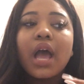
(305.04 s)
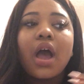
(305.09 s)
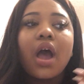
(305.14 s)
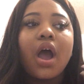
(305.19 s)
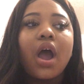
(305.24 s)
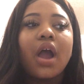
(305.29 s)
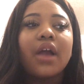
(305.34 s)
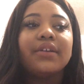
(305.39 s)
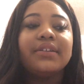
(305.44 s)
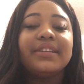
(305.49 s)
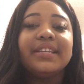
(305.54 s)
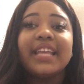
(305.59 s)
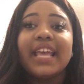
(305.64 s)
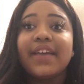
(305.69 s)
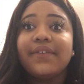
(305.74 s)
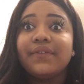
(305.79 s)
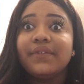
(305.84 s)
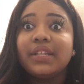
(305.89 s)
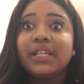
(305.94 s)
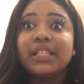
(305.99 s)
are
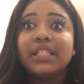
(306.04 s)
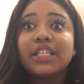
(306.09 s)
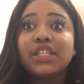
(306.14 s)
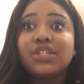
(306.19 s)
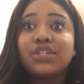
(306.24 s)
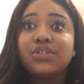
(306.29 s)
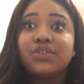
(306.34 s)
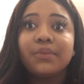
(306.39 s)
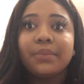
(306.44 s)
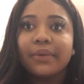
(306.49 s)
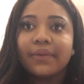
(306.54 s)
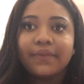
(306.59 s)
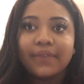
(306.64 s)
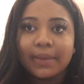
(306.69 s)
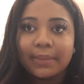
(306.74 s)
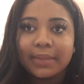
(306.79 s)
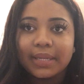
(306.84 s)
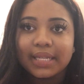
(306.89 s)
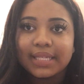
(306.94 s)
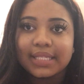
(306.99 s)
definitely super
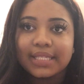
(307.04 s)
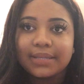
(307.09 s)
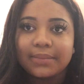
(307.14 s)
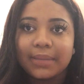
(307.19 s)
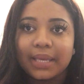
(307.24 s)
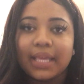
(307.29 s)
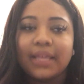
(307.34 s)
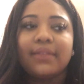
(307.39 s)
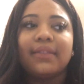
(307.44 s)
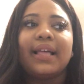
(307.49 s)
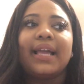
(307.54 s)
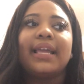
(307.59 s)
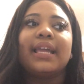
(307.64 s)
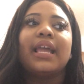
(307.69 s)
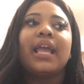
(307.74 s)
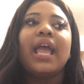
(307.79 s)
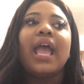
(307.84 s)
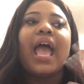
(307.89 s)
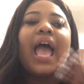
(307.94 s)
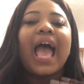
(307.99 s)
feminine to me. Like,
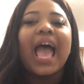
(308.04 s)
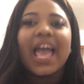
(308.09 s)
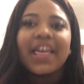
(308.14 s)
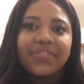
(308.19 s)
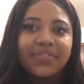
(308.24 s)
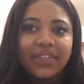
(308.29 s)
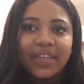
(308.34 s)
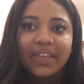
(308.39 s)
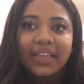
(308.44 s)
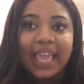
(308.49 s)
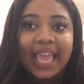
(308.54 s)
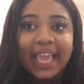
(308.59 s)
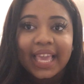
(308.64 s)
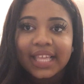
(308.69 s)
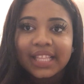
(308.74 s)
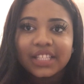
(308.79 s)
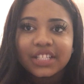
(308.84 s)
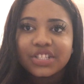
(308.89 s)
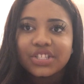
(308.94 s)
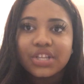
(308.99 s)
I think
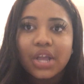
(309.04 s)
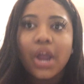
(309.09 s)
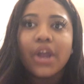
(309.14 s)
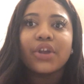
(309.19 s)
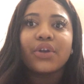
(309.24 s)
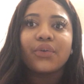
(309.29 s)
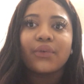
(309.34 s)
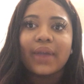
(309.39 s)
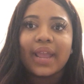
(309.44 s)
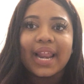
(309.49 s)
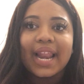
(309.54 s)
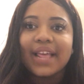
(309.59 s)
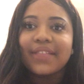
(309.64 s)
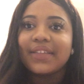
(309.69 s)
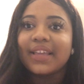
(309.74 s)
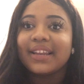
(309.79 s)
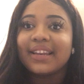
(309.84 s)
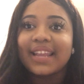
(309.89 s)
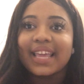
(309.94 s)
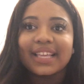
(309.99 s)
anklets are great. I
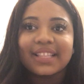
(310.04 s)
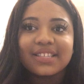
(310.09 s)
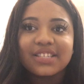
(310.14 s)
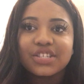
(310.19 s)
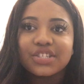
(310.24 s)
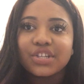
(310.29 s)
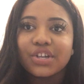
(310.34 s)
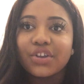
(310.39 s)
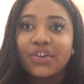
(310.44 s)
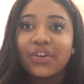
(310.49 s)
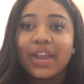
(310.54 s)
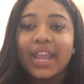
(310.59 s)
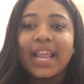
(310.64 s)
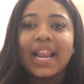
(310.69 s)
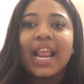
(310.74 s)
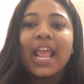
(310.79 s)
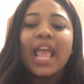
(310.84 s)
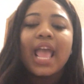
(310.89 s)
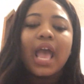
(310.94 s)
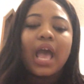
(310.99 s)
think necklaces are great.
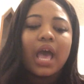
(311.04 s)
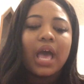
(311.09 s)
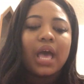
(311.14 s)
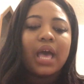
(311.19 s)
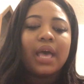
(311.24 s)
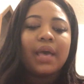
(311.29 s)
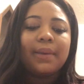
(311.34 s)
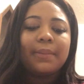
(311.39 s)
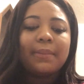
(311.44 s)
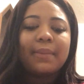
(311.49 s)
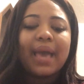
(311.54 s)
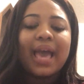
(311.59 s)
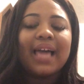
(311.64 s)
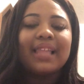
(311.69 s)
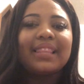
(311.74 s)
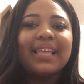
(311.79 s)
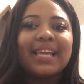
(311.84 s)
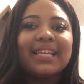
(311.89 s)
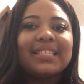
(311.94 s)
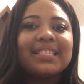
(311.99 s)
I
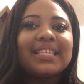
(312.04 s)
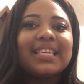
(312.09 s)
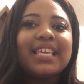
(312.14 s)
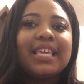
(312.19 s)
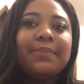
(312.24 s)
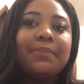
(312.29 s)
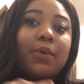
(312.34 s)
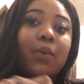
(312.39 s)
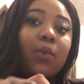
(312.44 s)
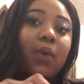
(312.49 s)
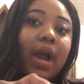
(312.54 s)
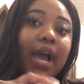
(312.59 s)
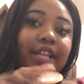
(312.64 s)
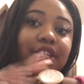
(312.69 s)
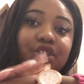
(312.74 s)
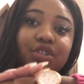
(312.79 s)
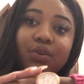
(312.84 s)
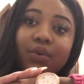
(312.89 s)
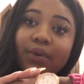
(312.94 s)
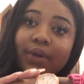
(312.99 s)
like to keep a
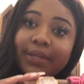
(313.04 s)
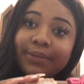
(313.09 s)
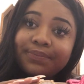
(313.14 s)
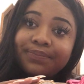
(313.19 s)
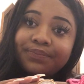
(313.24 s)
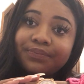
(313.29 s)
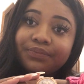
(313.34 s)
watch on,